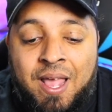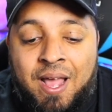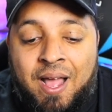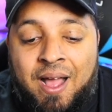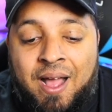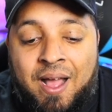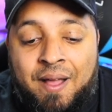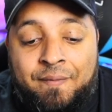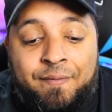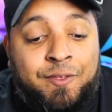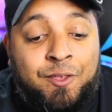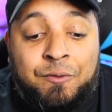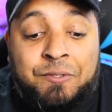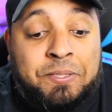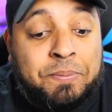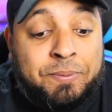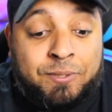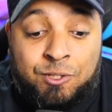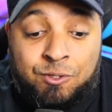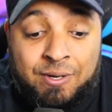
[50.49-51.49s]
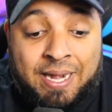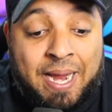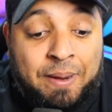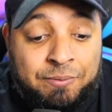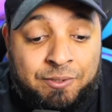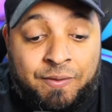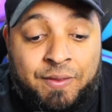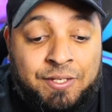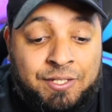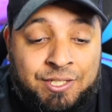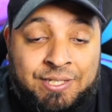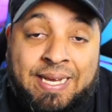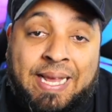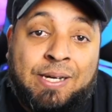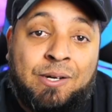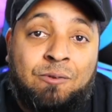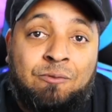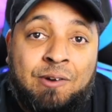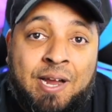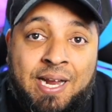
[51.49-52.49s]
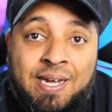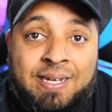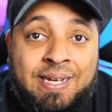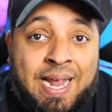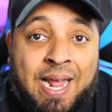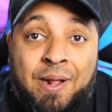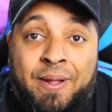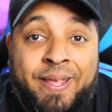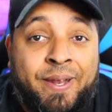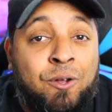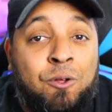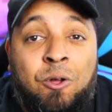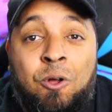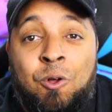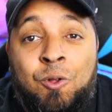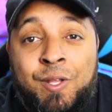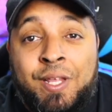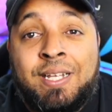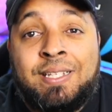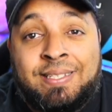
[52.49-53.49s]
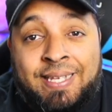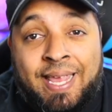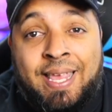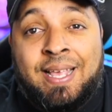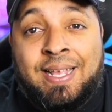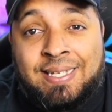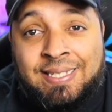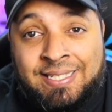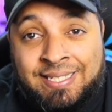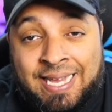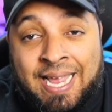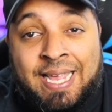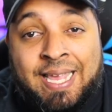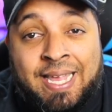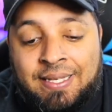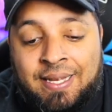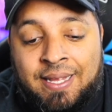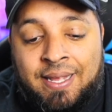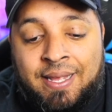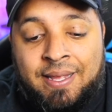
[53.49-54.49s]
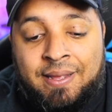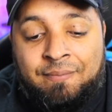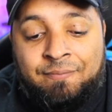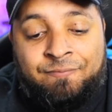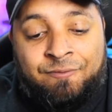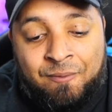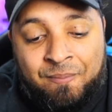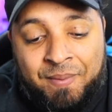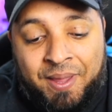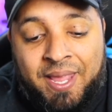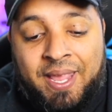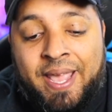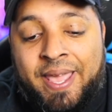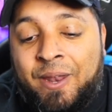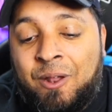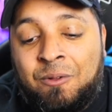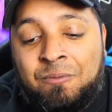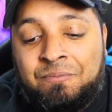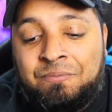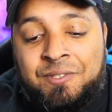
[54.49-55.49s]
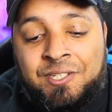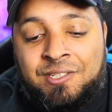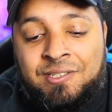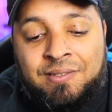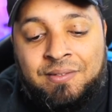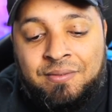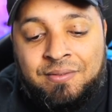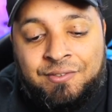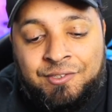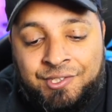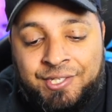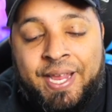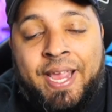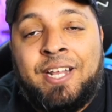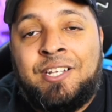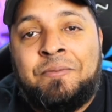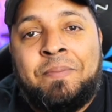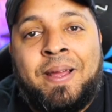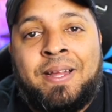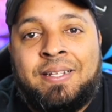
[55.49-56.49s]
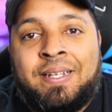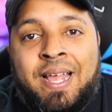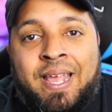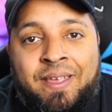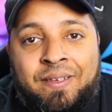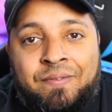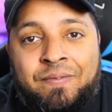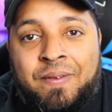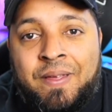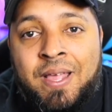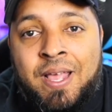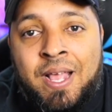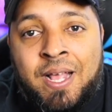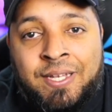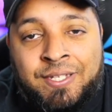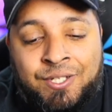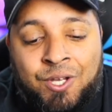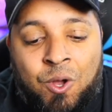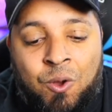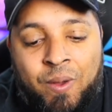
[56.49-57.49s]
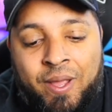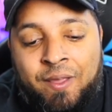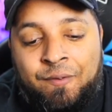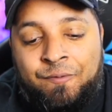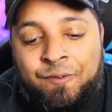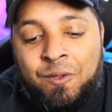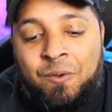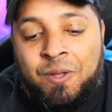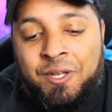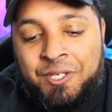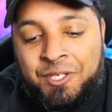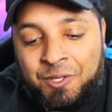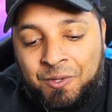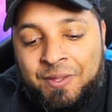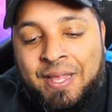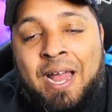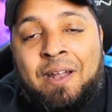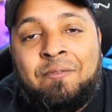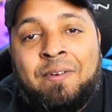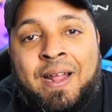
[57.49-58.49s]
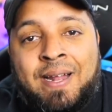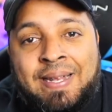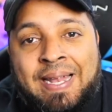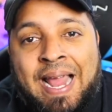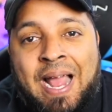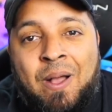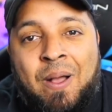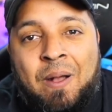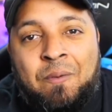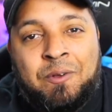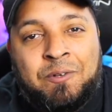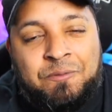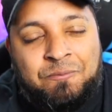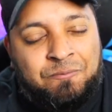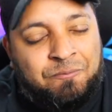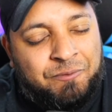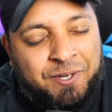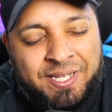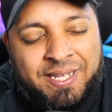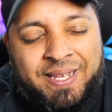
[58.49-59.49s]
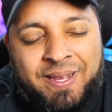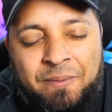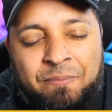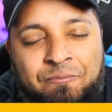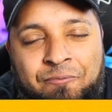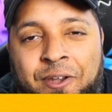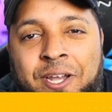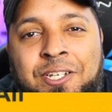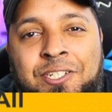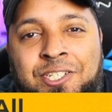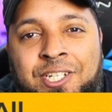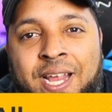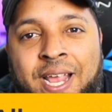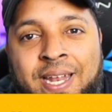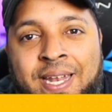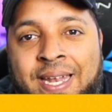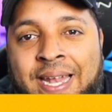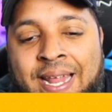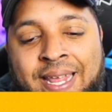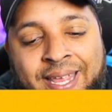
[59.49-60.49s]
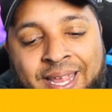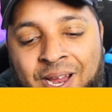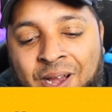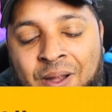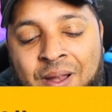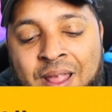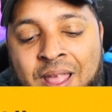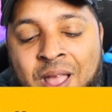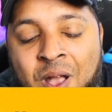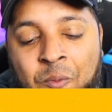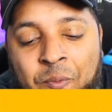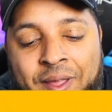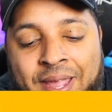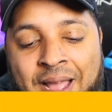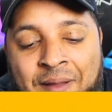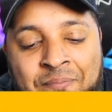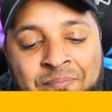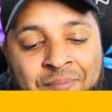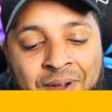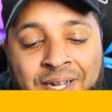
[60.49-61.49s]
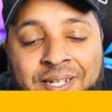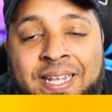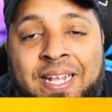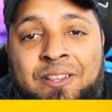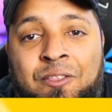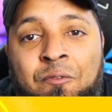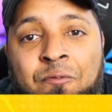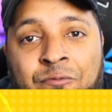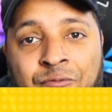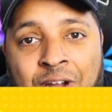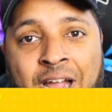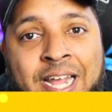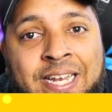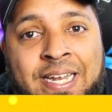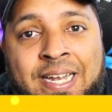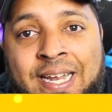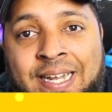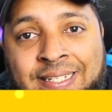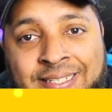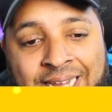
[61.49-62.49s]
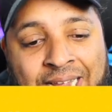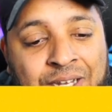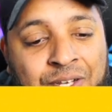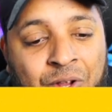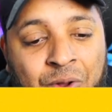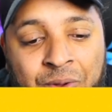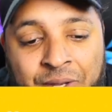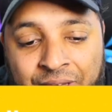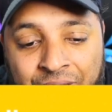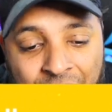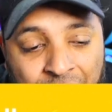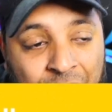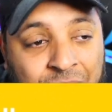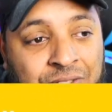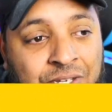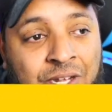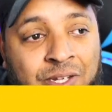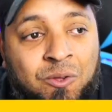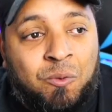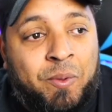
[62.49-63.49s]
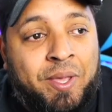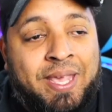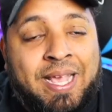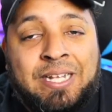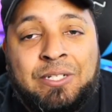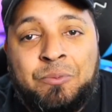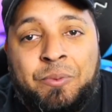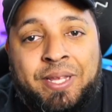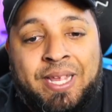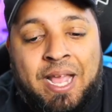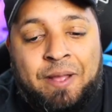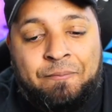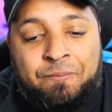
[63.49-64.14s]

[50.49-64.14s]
Uh, if you subscribe to this channel right now, it'll only take a second. For me, it'll just change my life. So if you could do that right now, I would really appreciate it. Here we have Monday to Friday Nintendo news. On the weekends, we have